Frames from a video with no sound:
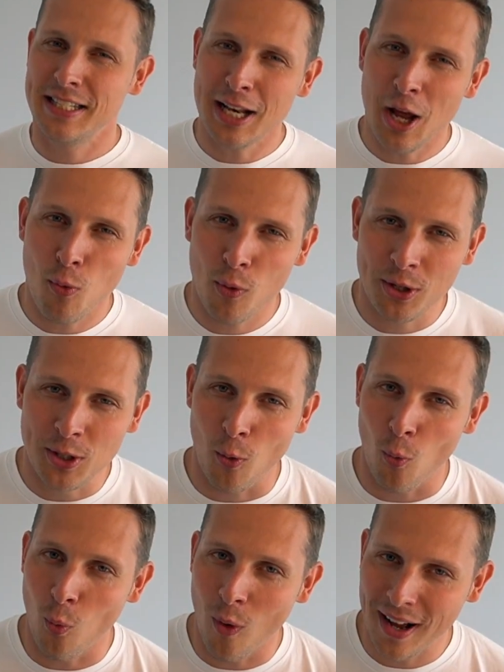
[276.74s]
then I wonder
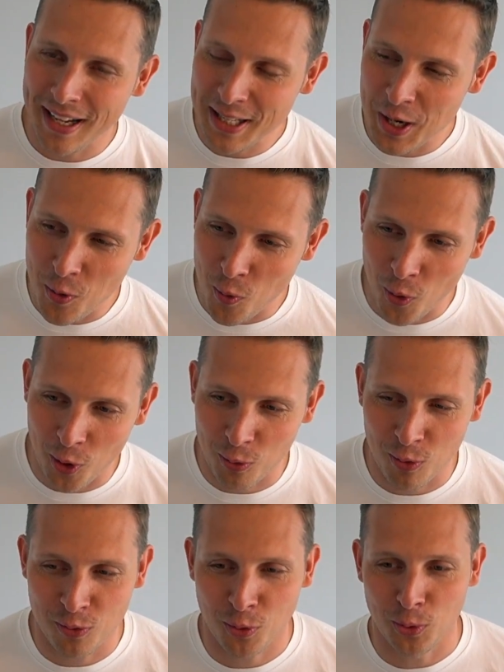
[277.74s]
why they
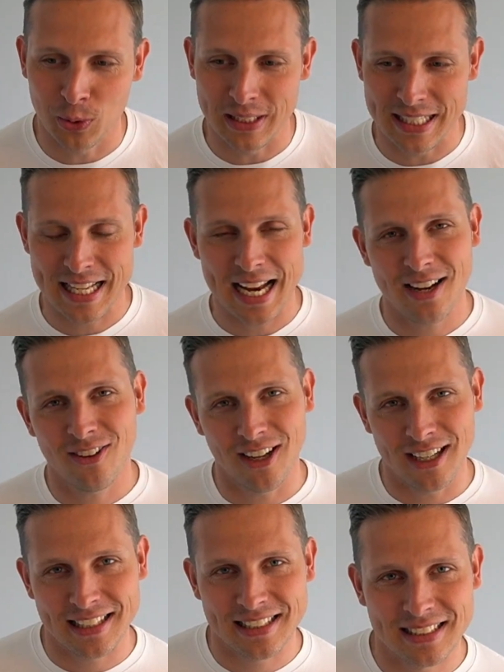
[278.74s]
work with all these
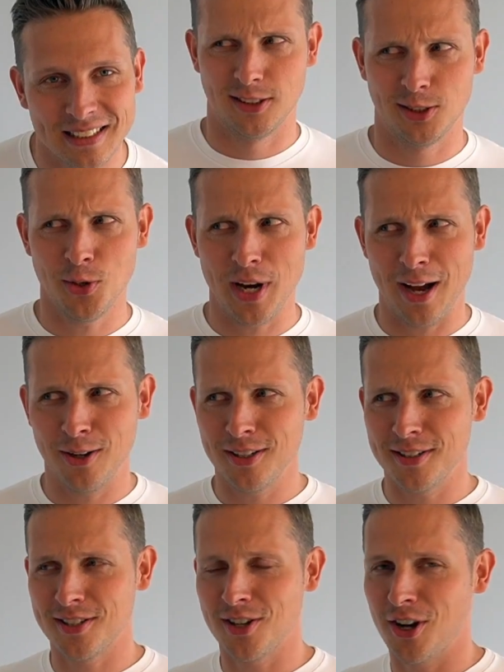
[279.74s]
airlines. So and how
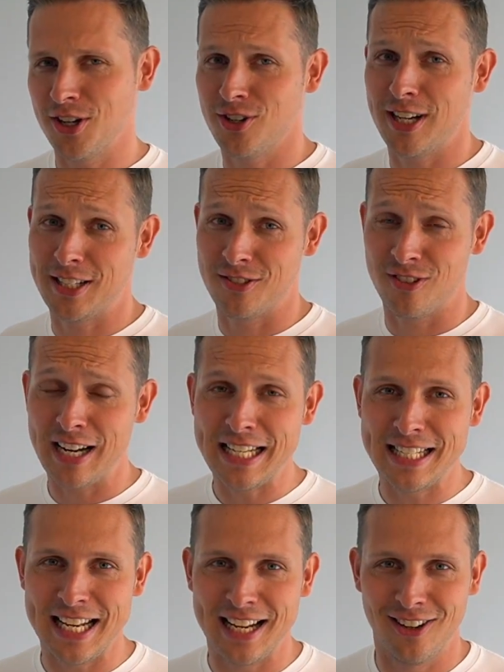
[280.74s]
does Skytrax
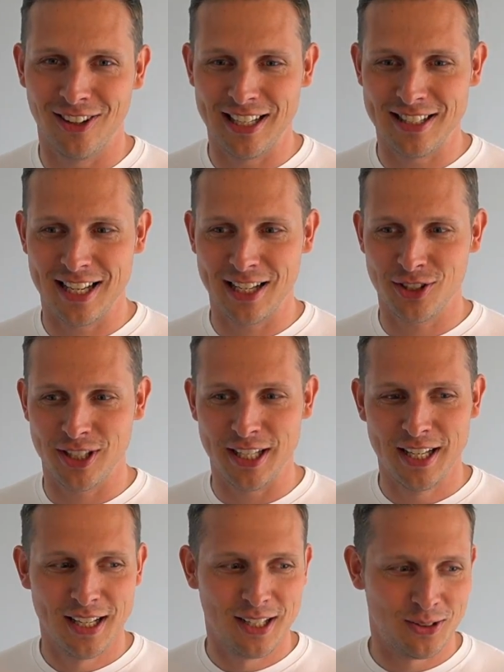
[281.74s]
rate the airlines
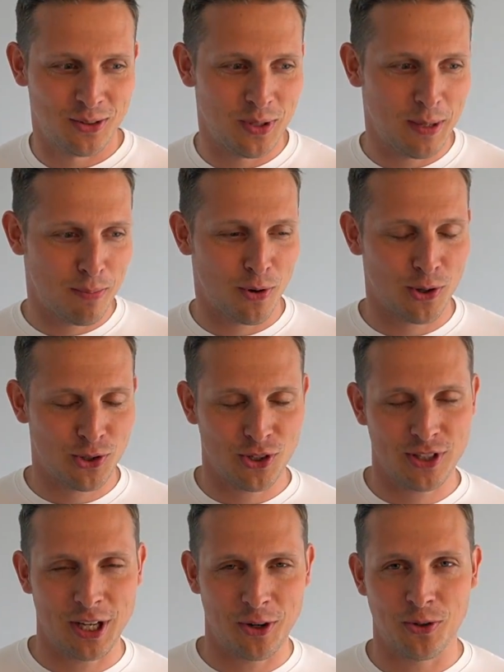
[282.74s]
actually? Do they
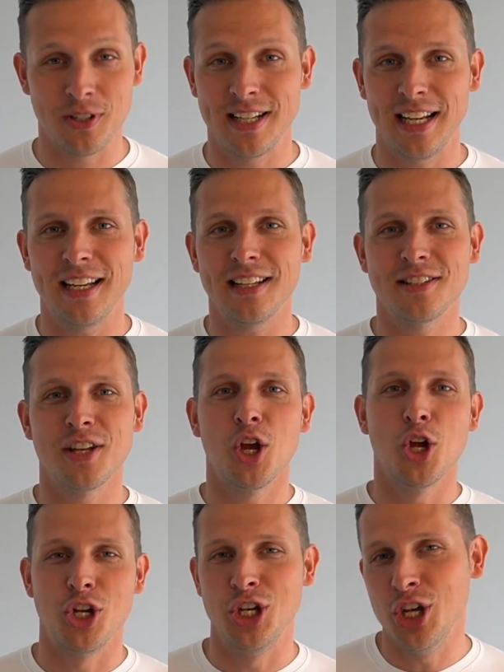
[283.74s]
purchase their own tickets?
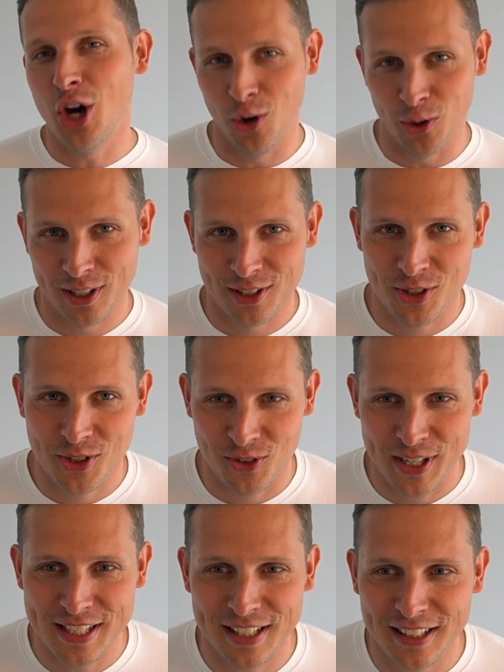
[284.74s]
No, just
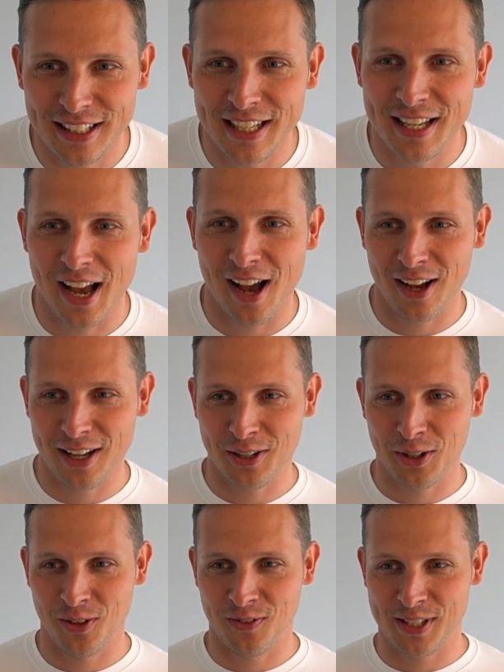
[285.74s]
recently I had
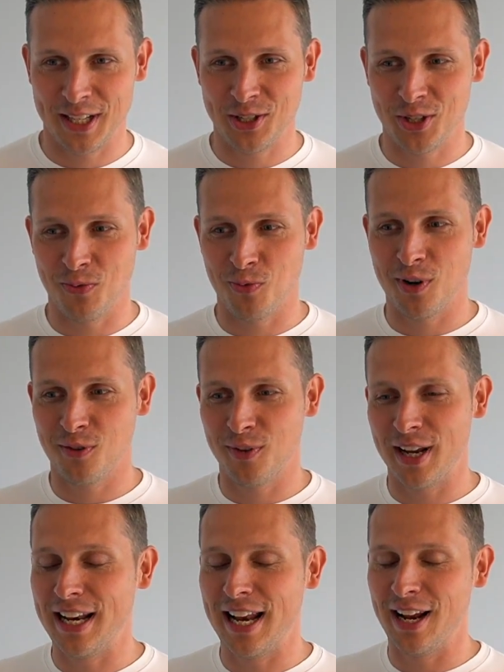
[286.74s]
a conversation
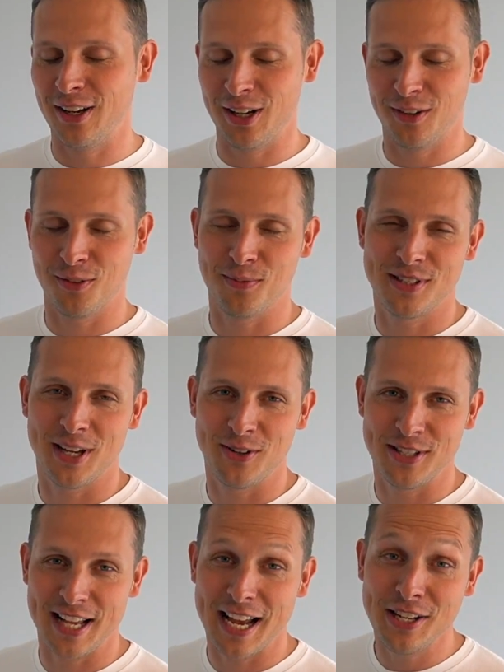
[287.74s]
with an airline from
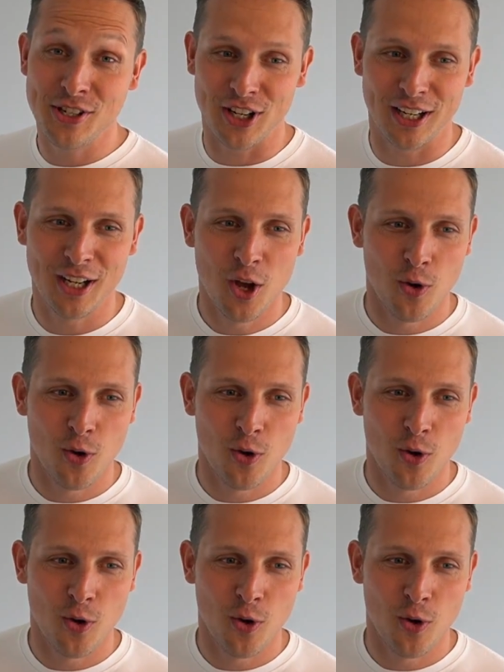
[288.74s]
Southeast Asia,